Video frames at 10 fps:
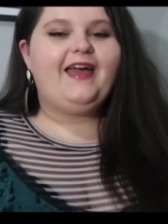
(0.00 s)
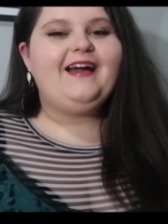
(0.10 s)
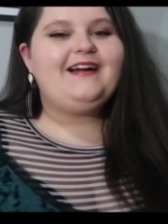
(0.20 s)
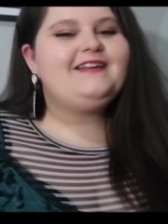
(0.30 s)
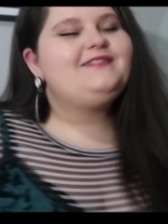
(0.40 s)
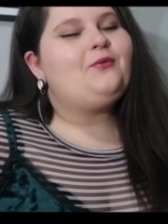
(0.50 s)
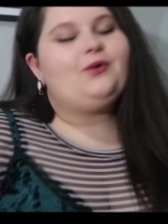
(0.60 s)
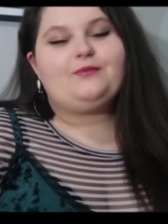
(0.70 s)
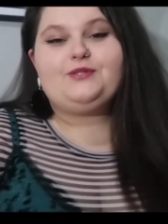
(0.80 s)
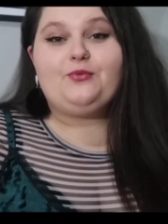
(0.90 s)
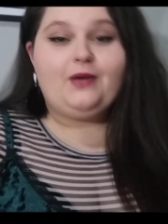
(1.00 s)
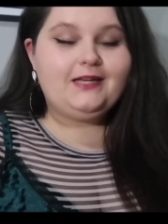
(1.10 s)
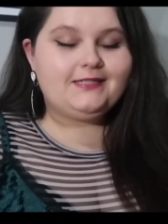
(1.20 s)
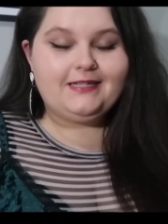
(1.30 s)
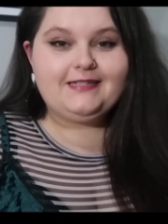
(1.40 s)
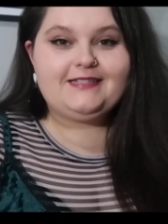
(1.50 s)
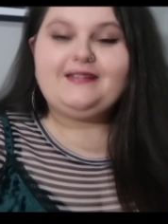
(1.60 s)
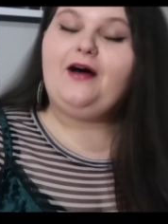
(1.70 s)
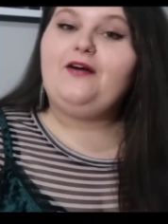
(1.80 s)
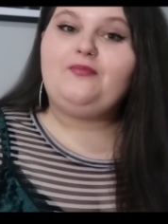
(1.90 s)
Hey guys, welcome to week 6
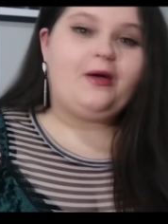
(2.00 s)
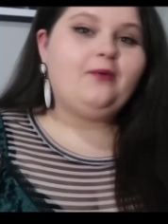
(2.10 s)
of my